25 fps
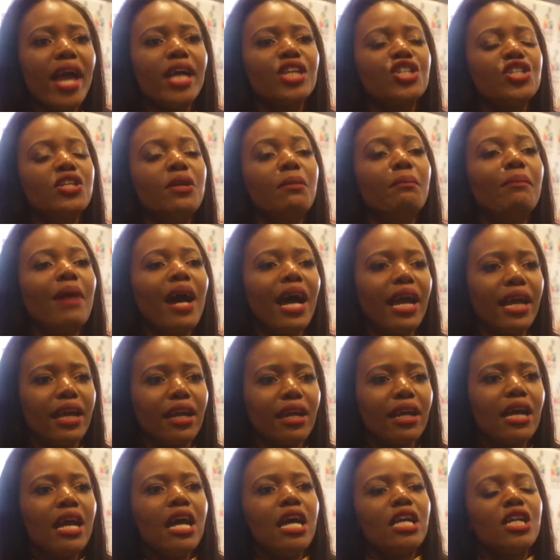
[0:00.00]
actually
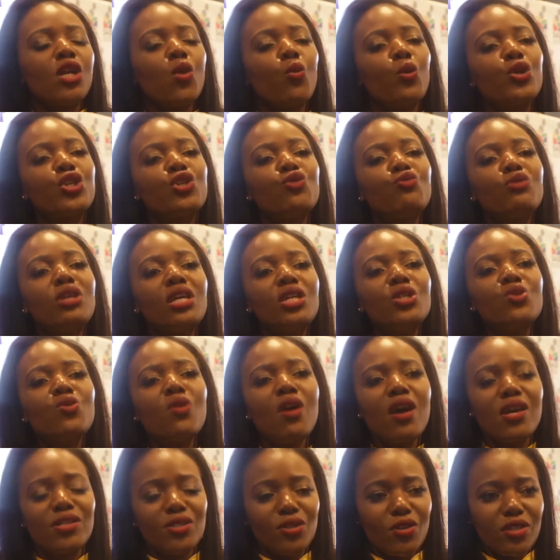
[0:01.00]
buying. Now what you need to
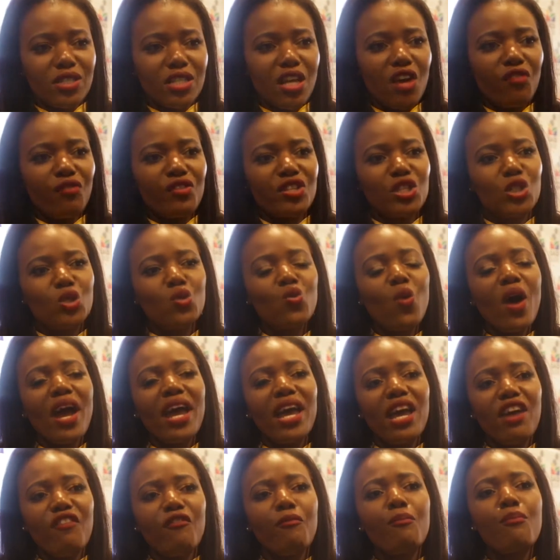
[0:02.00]
ask yourself is, do
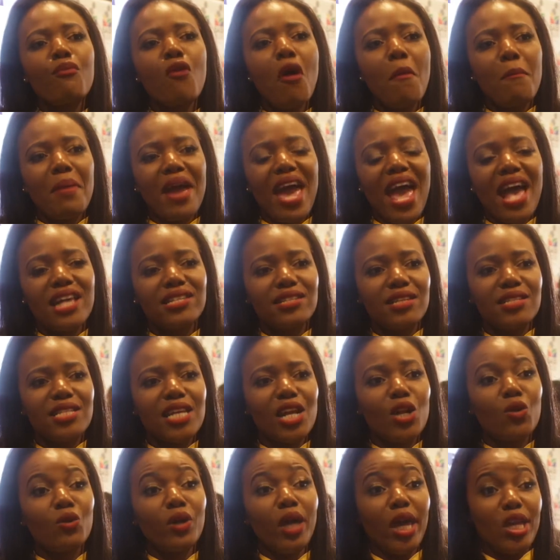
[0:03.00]
I have proper asset
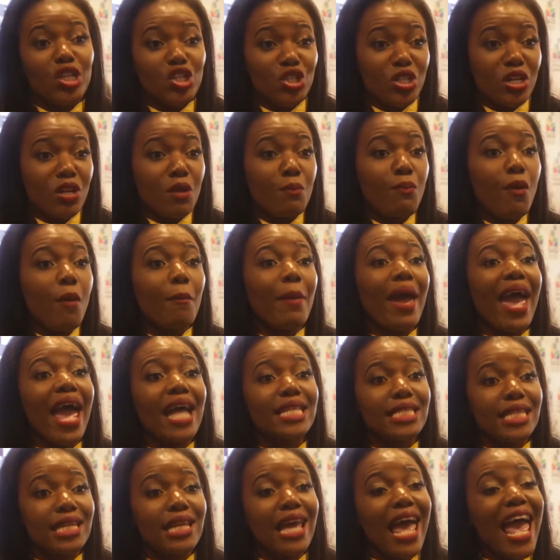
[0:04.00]
allocation and a proper
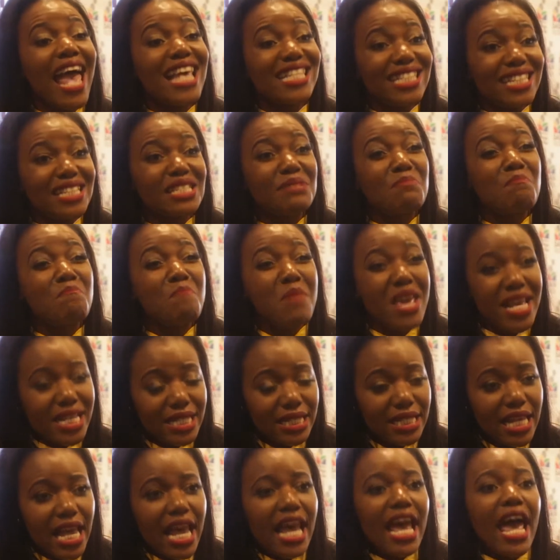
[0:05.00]
asset
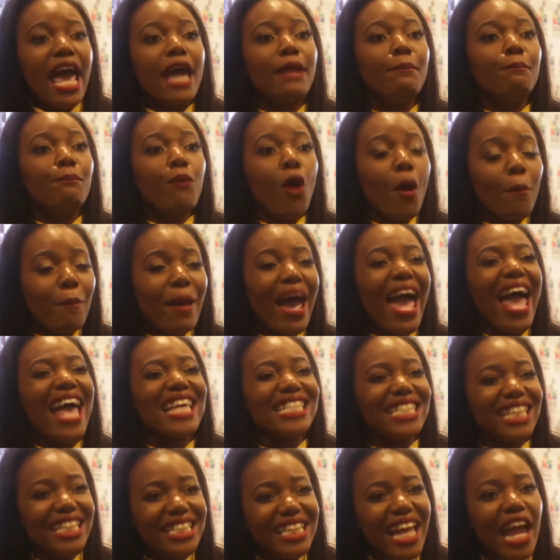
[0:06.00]
mix and proper
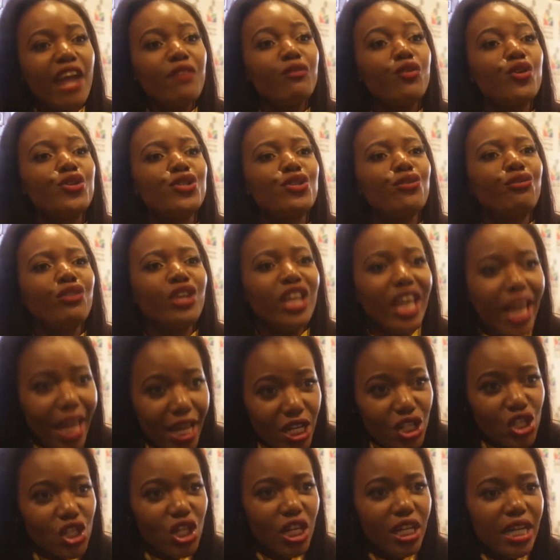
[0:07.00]
asset
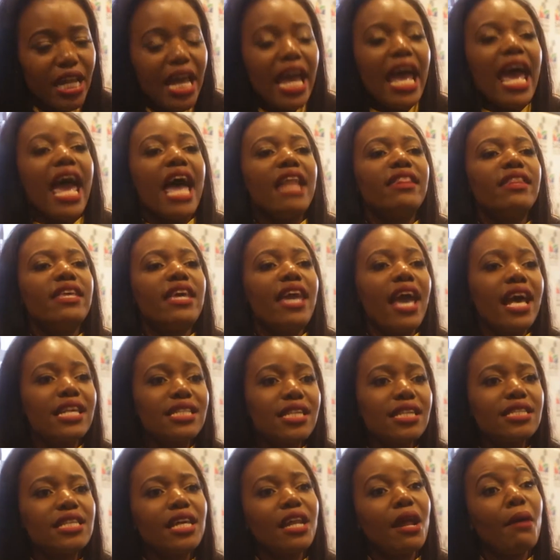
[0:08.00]
diversification? And the
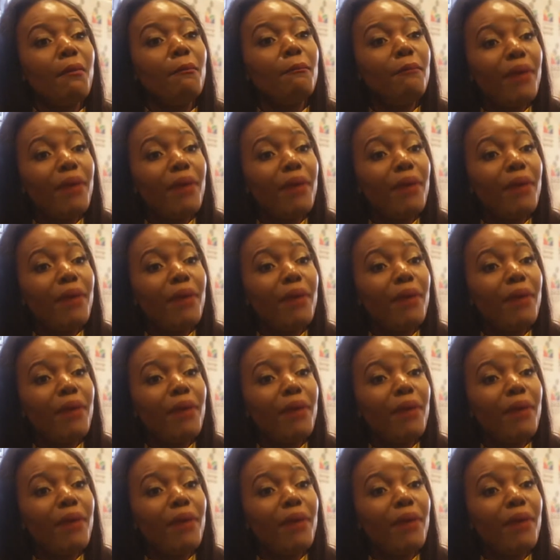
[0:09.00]
assets that I'm